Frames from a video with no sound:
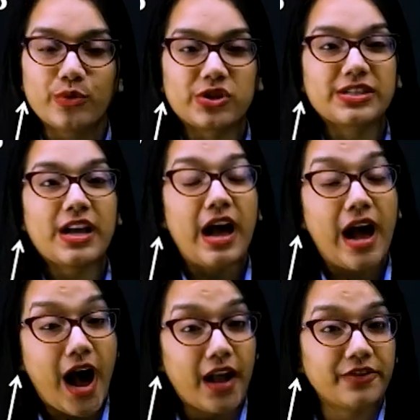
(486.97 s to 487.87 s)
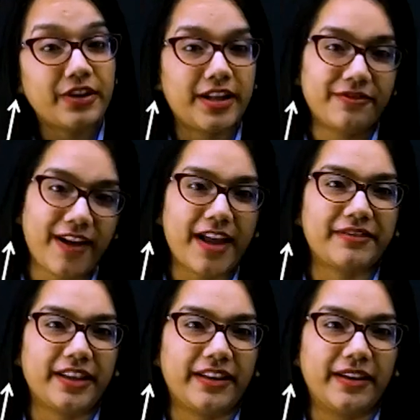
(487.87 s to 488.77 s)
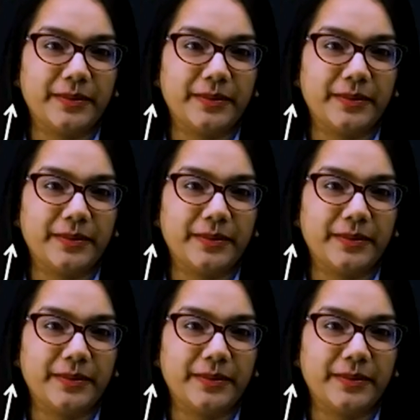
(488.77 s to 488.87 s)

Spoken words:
which is 105 degree.